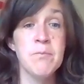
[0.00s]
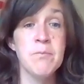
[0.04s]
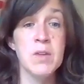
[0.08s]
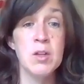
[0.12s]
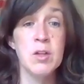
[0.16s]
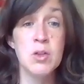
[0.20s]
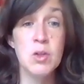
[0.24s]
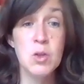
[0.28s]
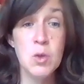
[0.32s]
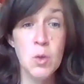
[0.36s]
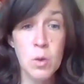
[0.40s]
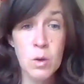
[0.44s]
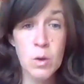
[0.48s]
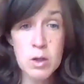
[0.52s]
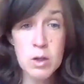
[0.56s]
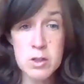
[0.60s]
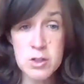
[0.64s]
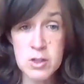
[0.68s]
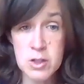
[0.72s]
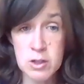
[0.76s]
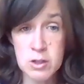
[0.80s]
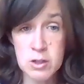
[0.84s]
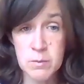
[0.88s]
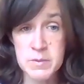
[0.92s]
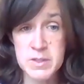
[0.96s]
your
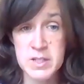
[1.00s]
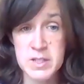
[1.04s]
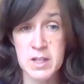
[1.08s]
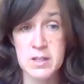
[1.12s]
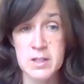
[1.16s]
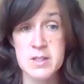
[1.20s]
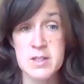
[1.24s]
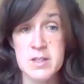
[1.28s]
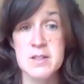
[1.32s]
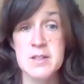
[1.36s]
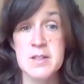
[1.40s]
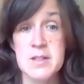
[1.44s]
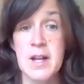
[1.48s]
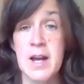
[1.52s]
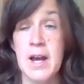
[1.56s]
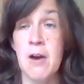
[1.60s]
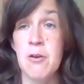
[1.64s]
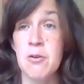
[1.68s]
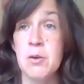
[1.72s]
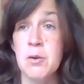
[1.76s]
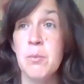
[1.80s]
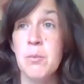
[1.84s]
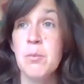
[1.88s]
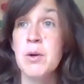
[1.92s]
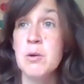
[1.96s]
circumstances and how
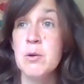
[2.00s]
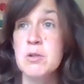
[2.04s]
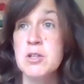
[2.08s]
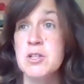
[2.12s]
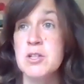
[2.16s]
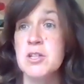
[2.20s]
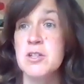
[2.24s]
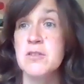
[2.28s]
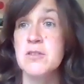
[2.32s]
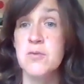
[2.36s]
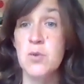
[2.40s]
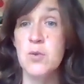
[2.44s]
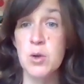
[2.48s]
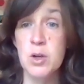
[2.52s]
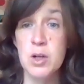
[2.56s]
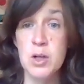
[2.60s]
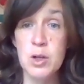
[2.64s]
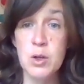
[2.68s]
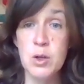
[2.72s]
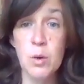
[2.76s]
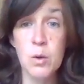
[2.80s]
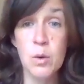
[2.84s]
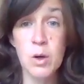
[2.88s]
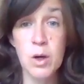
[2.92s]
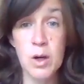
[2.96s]
to approach this for
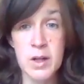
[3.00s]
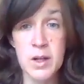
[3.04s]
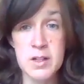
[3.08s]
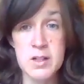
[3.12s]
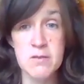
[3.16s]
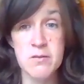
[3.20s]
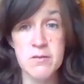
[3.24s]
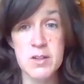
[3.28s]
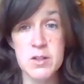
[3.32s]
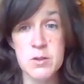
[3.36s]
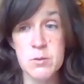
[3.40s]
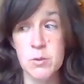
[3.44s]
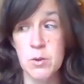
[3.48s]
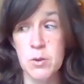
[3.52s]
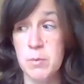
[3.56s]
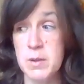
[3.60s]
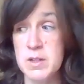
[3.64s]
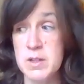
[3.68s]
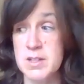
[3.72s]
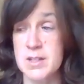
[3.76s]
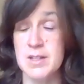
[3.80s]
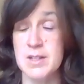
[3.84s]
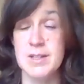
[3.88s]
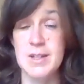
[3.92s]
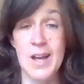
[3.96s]
your individual
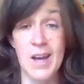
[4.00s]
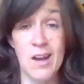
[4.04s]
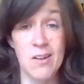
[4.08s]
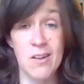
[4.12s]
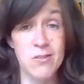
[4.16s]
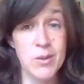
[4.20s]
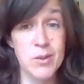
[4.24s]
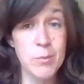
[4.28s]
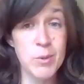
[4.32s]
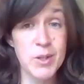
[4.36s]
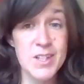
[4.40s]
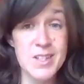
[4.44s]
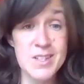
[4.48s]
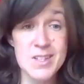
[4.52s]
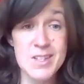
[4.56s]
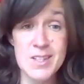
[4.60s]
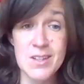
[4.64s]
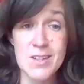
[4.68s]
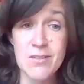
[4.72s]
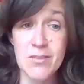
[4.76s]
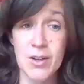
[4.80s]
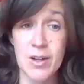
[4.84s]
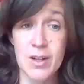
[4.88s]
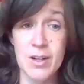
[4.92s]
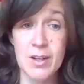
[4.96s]
business. Everybody's
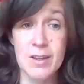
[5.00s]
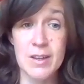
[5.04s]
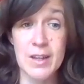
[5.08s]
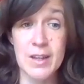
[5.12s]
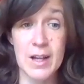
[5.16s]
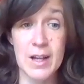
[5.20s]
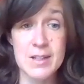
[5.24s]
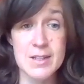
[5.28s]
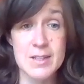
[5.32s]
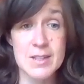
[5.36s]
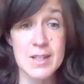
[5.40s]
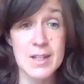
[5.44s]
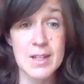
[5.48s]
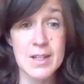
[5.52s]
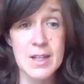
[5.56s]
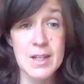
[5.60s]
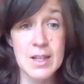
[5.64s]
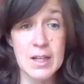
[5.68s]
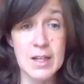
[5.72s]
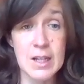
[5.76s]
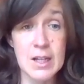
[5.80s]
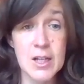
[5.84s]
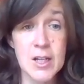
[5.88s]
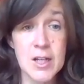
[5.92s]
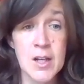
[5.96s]
different. That's the
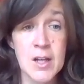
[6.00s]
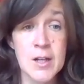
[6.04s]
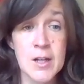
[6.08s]
key.